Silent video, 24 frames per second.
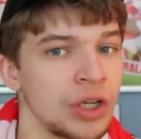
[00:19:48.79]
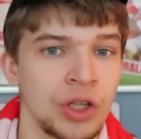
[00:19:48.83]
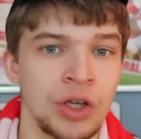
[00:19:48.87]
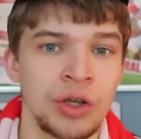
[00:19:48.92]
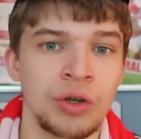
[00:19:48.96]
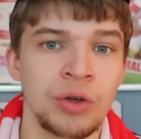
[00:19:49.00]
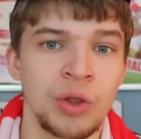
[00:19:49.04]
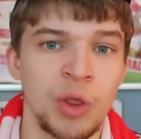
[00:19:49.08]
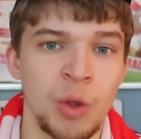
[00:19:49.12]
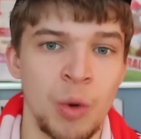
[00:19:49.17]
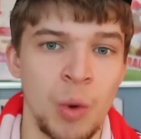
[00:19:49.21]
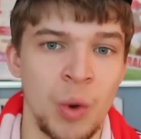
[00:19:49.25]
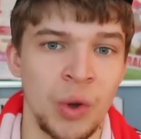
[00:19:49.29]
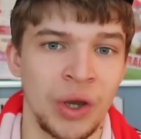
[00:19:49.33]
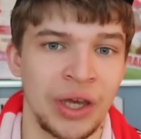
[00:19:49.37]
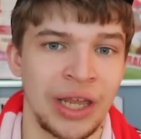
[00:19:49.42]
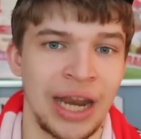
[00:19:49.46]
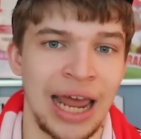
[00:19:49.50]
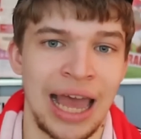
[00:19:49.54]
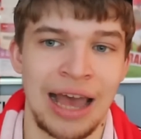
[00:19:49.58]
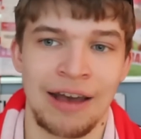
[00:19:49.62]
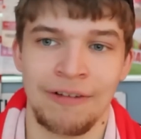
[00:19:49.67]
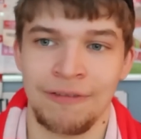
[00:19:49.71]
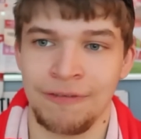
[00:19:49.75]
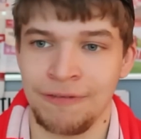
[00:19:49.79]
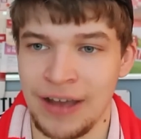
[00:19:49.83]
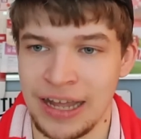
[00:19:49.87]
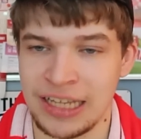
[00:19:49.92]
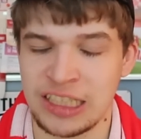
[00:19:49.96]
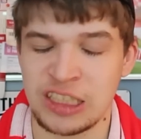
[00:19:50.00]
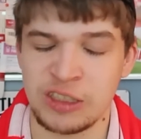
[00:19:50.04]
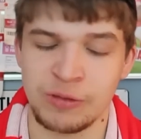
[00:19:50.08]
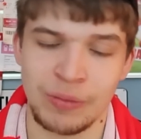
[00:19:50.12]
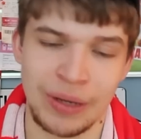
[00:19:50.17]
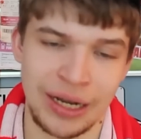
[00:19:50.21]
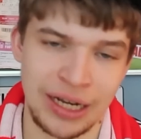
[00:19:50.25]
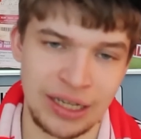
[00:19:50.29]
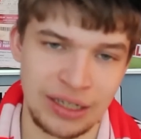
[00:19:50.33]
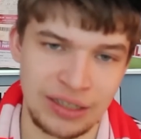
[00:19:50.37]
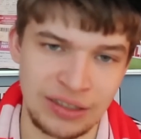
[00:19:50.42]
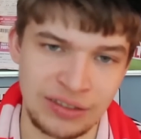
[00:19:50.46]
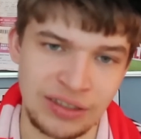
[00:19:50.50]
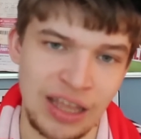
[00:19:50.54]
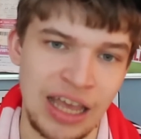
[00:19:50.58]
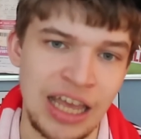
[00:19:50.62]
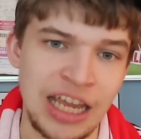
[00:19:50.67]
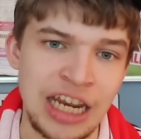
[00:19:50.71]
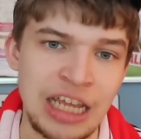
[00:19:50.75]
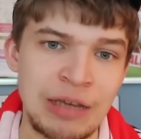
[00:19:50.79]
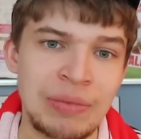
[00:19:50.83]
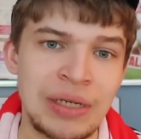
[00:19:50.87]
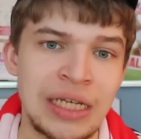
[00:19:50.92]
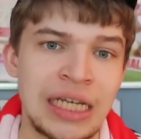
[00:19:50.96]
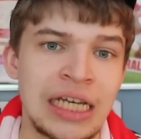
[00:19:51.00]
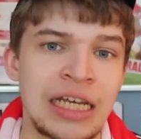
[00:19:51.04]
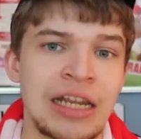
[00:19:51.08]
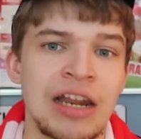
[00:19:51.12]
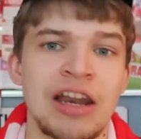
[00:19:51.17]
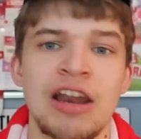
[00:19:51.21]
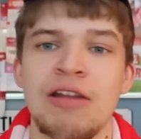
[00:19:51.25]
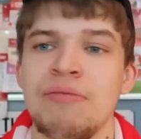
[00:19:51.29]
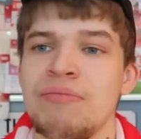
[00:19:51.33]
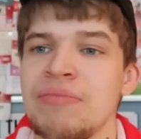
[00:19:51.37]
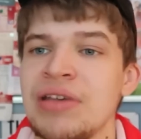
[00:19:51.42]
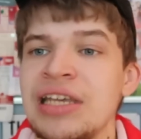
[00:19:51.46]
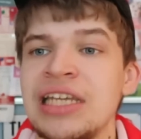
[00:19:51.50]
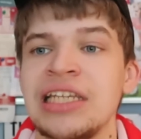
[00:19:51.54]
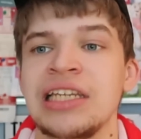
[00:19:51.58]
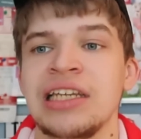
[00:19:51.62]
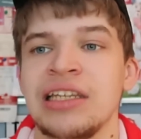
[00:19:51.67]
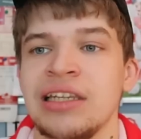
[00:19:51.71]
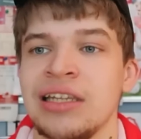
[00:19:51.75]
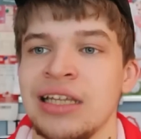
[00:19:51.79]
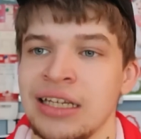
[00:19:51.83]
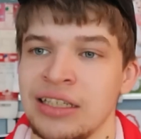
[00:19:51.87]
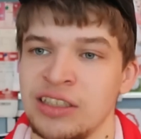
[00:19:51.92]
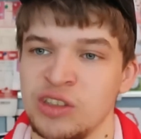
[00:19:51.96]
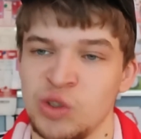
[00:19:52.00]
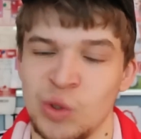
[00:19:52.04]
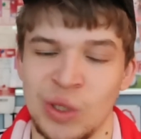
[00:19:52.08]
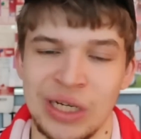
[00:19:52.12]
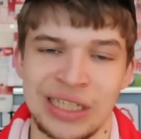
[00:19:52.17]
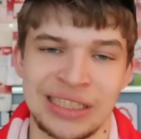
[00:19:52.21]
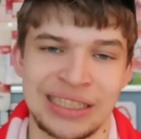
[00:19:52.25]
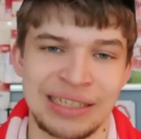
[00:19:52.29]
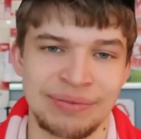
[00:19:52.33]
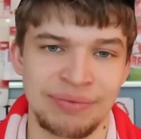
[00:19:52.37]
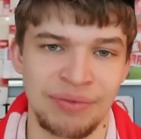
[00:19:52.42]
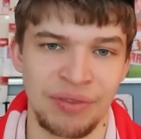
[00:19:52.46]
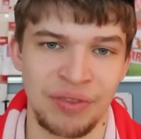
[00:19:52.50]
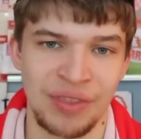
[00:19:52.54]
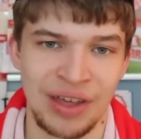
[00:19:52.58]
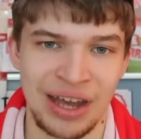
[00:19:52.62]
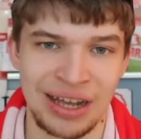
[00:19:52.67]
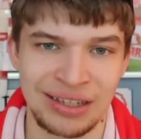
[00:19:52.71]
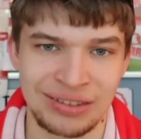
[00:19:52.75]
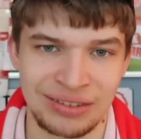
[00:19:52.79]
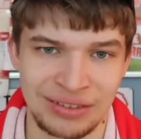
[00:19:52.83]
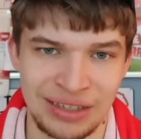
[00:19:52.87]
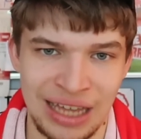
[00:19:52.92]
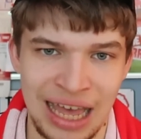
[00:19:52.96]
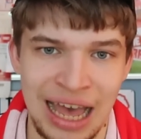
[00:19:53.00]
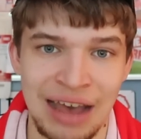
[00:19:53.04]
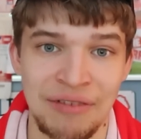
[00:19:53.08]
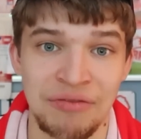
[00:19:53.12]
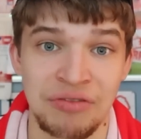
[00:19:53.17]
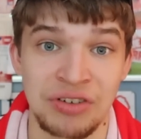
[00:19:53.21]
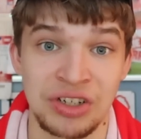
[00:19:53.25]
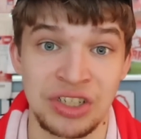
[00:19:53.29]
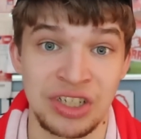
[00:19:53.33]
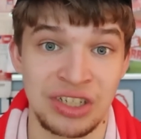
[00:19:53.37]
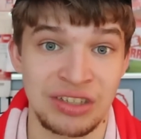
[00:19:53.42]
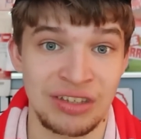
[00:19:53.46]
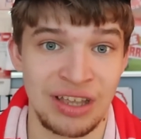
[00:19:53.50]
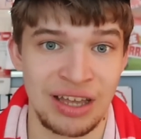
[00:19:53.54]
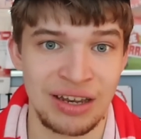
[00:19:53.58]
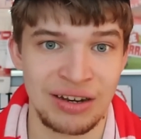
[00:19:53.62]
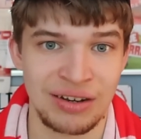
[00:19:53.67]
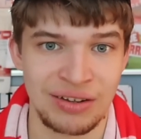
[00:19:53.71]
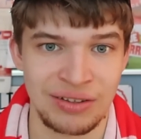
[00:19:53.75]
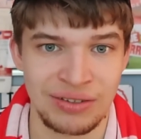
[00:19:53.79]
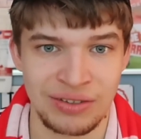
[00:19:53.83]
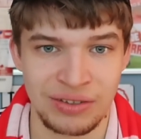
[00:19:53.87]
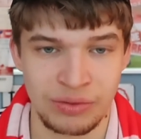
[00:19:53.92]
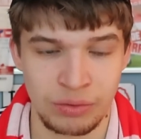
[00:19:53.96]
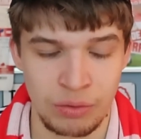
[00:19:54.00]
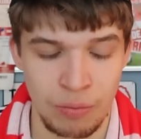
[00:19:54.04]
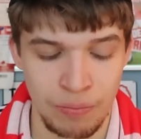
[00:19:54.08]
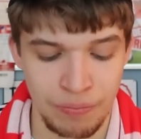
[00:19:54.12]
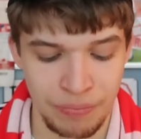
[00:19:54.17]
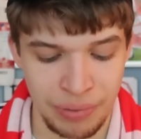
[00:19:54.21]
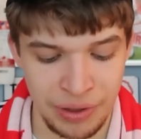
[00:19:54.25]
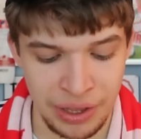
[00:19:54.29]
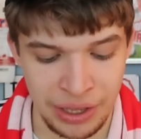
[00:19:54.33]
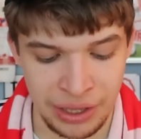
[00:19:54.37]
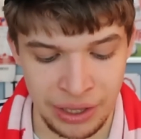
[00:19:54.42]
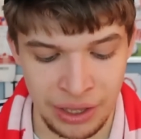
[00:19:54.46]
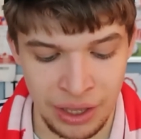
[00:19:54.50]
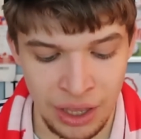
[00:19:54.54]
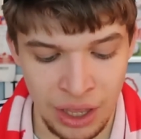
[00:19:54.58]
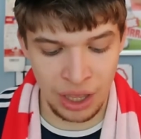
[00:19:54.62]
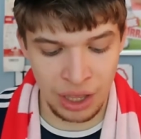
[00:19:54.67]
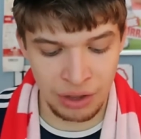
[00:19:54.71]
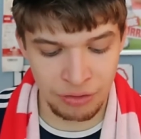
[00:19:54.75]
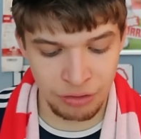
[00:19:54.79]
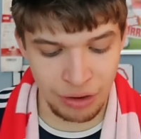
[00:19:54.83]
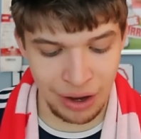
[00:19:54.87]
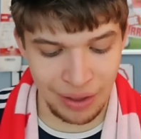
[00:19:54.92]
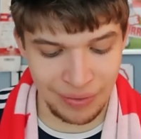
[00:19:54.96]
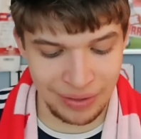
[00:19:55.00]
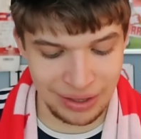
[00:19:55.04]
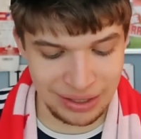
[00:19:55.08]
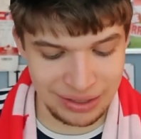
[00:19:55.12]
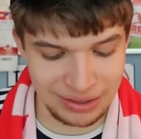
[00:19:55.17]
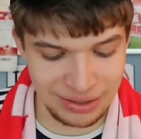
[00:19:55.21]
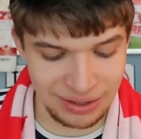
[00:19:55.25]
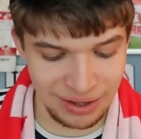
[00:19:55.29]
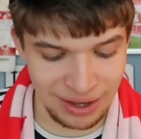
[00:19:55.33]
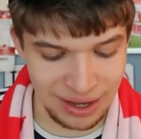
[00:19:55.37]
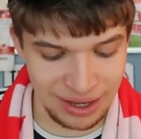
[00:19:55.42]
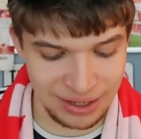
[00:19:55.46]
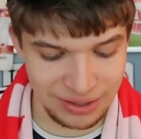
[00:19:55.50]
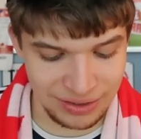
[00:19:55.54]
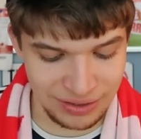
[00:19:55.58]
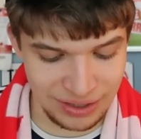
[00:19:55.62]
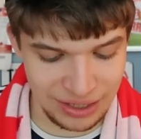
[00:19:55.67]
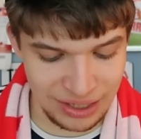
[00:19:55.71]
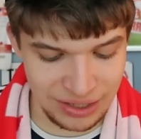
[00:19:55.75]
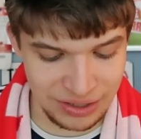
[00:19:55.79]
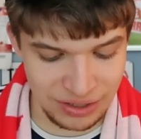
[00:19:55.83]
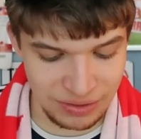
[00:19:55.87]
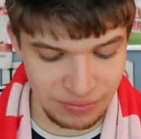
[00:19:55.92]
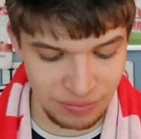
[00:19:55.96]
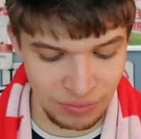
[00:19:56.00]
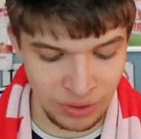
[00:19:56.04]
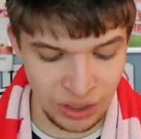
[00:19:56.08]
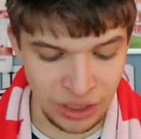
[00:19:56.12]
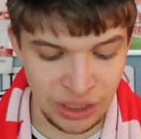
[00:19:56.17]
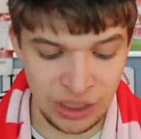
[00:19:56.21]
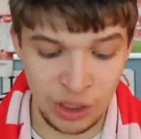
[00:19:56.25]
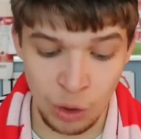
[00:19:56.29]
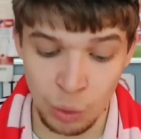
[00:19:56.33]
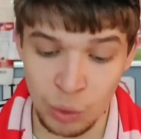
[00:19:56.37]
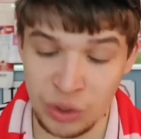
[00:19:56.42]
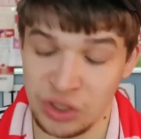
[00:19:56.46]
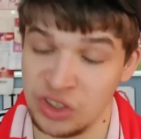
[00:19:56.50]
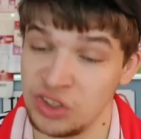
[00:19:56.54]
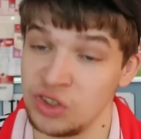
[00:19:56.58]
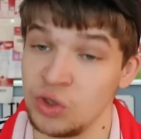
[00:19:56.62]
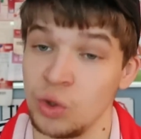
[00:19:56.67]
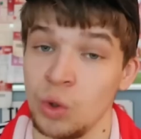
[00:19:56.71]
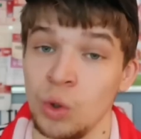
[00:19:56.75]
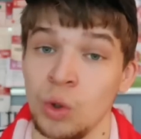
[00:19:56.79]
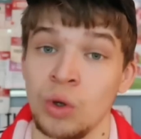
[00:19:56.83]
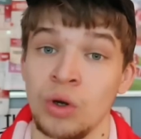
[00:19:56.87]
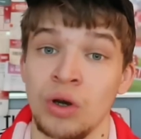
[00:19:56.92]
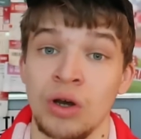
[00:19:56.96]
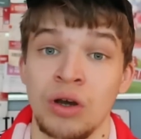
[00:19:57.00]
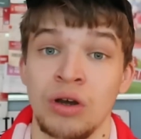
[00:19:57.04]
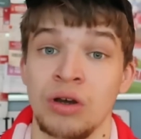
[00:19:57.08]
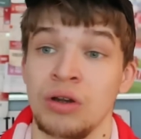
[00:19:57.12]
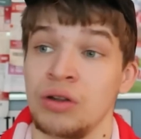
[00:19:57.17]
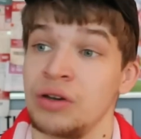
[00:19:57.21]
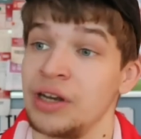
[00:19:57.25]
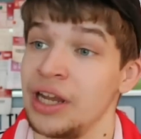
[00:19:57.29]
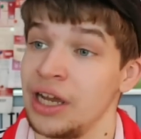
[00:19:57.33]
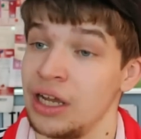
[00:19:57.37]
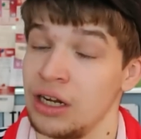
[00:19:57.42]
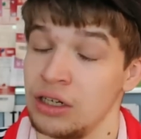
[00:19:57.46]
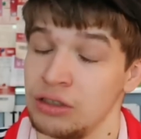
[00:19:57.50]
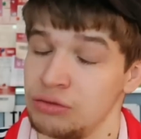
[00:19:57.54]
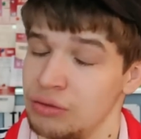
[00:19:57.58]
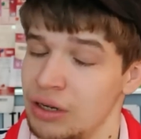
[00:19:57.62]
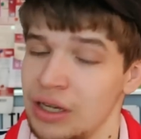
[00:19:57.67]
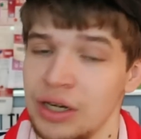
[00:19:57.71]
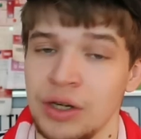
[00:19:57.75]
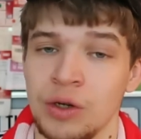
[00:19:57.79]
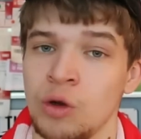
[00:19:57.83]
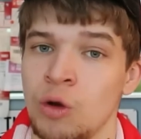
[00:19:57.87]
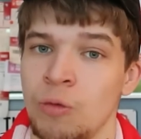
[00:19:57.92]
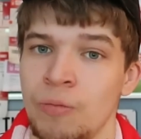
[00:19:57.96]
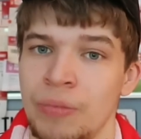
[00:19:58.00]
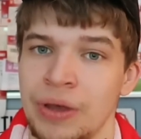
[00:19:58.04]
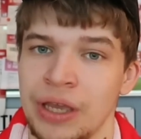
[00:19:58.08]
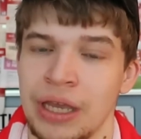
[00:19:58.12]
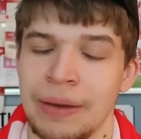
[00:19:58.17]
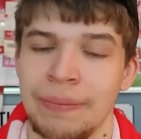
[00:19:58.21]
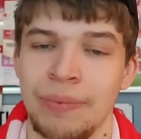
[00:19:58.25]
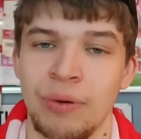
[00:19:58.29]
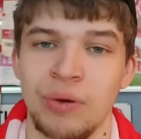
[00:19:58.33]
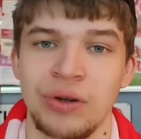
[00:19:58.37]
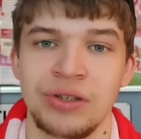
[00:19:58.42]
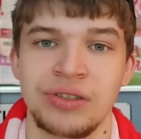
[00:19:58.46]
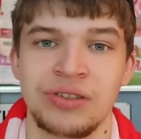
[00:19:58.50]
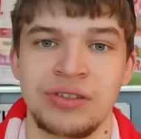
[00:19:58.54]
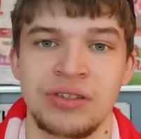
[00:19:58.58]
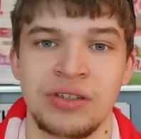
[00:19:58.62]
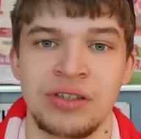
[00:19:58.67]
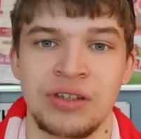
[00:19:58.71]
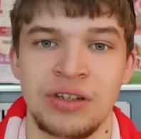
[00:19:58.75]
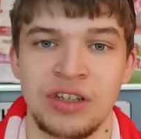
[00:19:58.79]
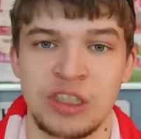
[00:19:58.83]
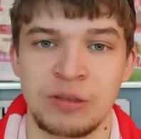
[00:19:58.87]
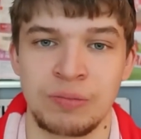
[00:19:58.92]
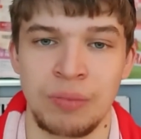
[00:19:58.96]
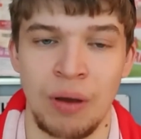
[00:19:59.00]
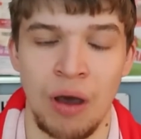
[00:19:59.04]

knew that we were going to have fans back in the stadium again, and immediately 27,000 average attendance would be throughout the entire season. We saw Nicholas Randall being appointed as